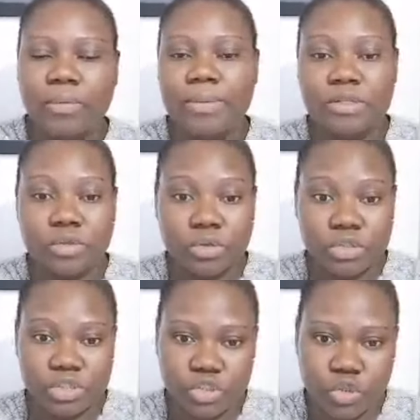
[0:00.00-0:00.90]
We're meant to go to
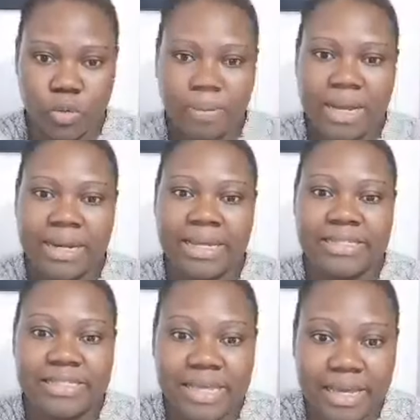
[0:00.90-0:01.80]
the shop, and I
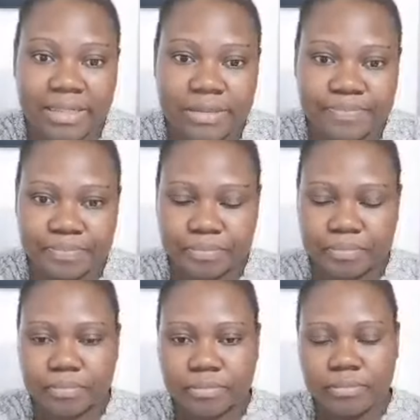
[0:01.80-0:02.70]
said,
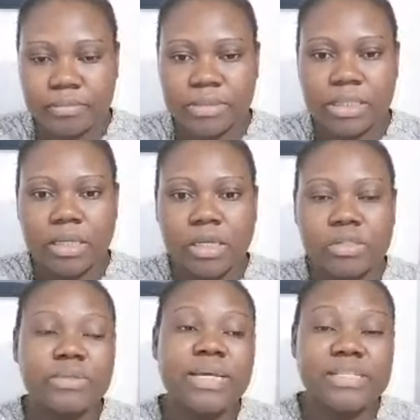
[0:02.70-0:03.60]

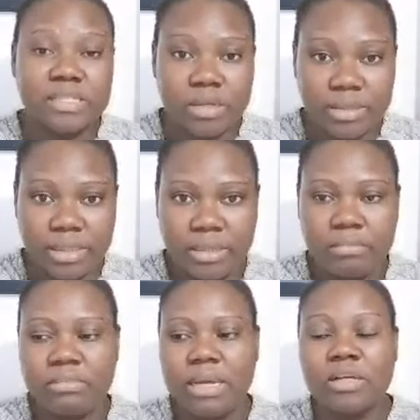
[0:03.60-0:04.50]
today is Sunday.
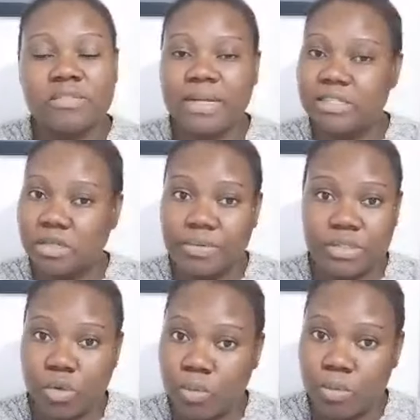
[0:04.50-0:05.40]
My husband is always
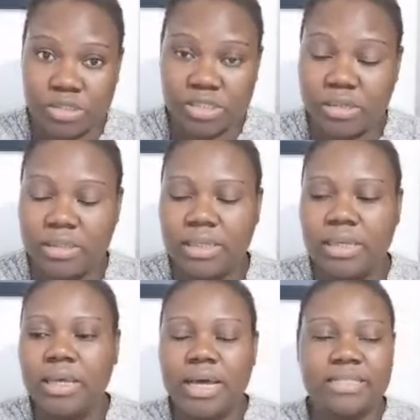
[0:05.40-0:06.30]
home on Sunday.
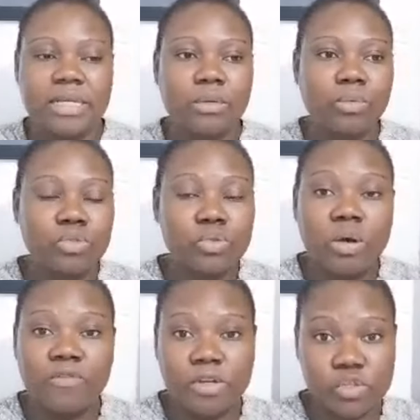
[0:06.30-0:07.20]
I said 2
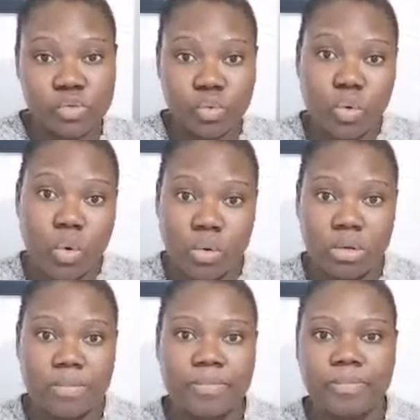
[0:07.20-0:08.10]
of us will go
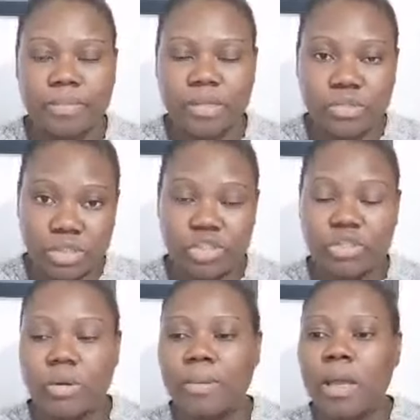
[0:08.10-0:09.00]
to the
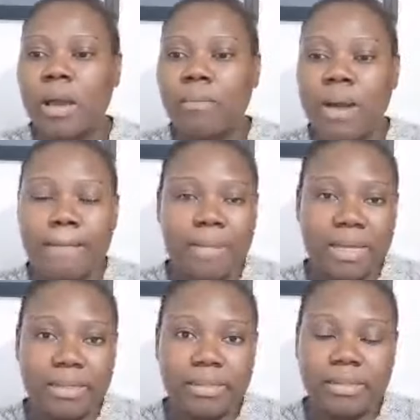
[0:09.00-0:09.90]
shop while
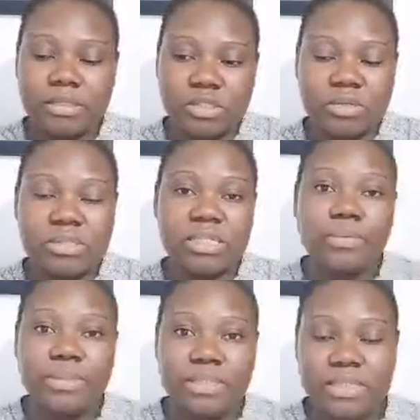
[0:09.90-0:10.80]
my son stay
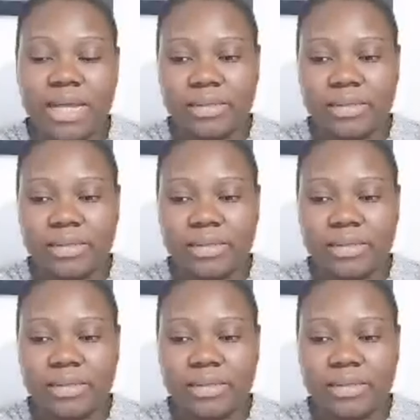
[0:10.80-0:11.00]
with the dad.